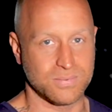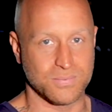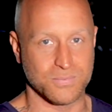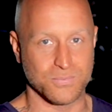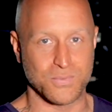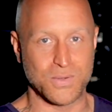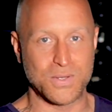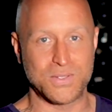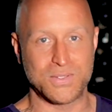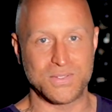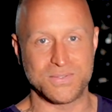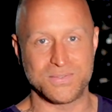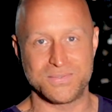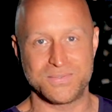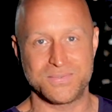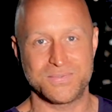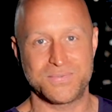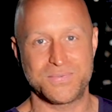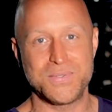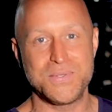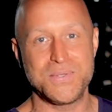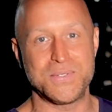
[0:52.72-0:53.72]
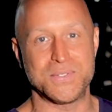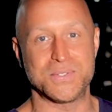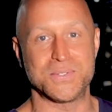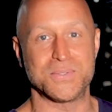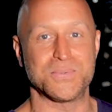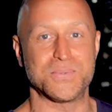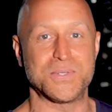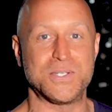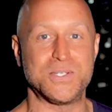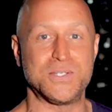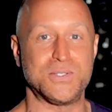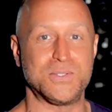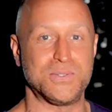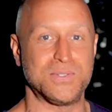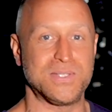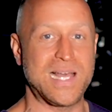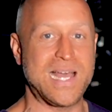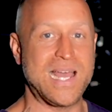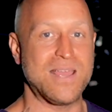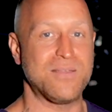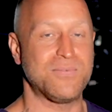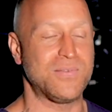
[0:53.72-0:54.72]
real food or real
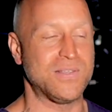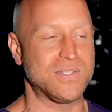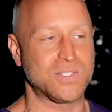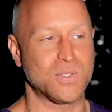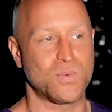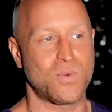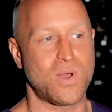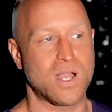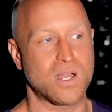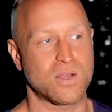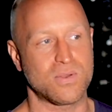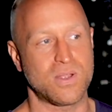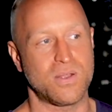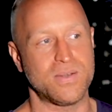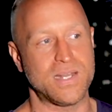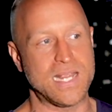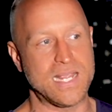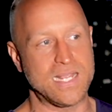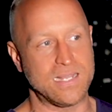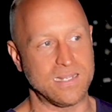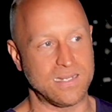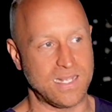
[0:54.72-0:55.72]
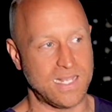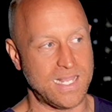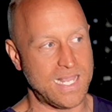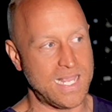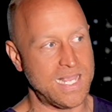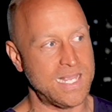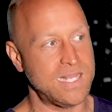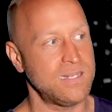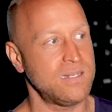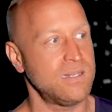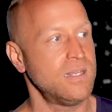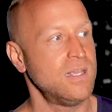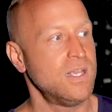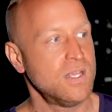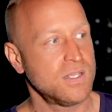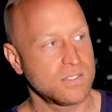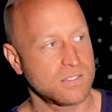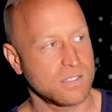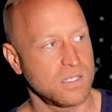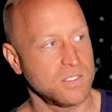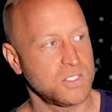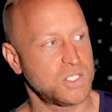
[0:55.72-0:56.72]
life is to walk around naked
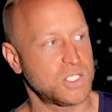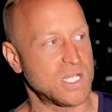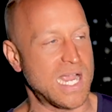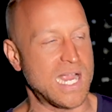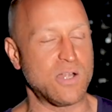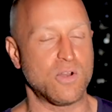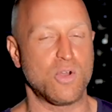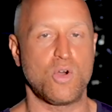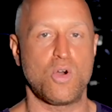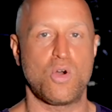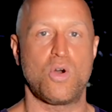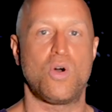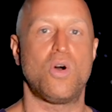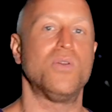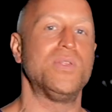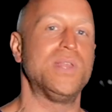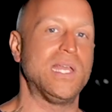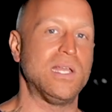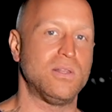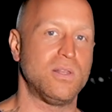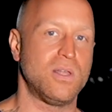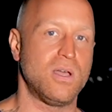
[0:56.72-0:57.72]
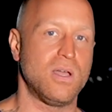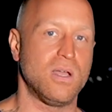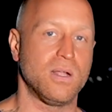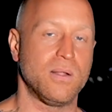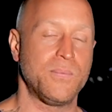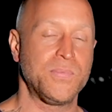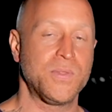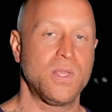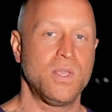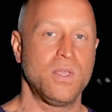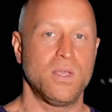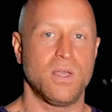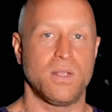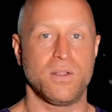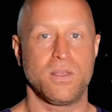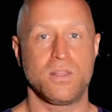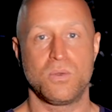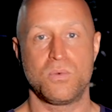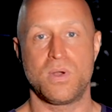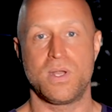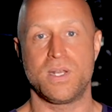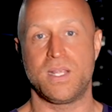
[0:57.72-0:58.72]
in sunshine all day long.
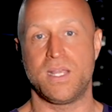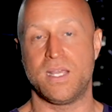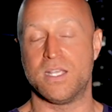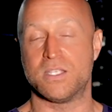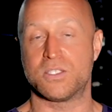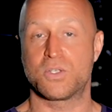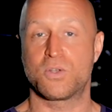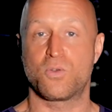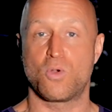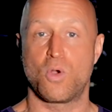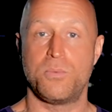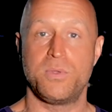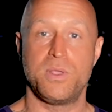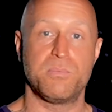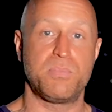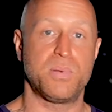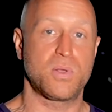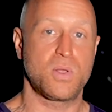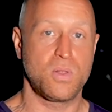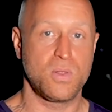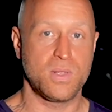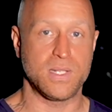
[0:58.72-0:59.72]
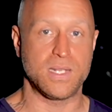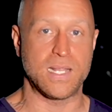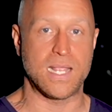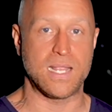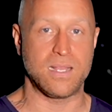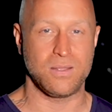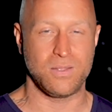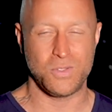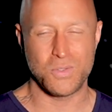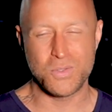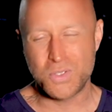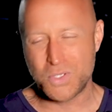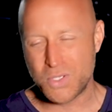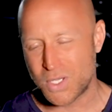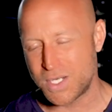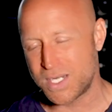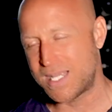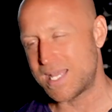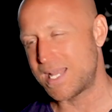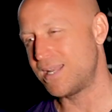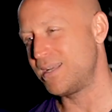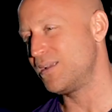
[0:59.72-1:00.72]
Another one is chromium picolinate. You
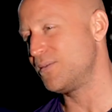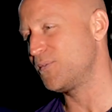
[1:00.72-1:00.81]
could get it